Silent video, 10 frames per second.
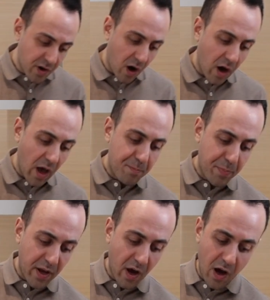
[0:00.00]
got a
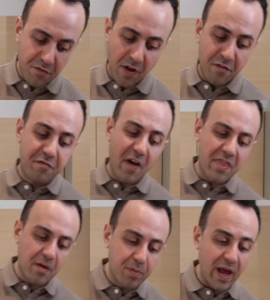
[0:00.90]
bit of
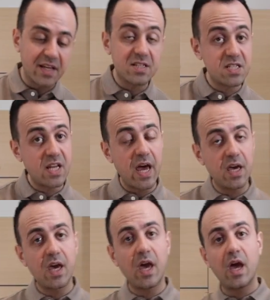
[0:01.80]
feather blade steak
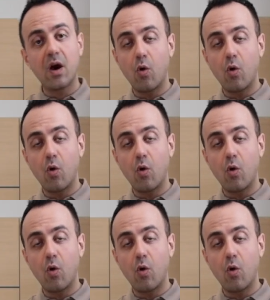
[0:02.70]
here,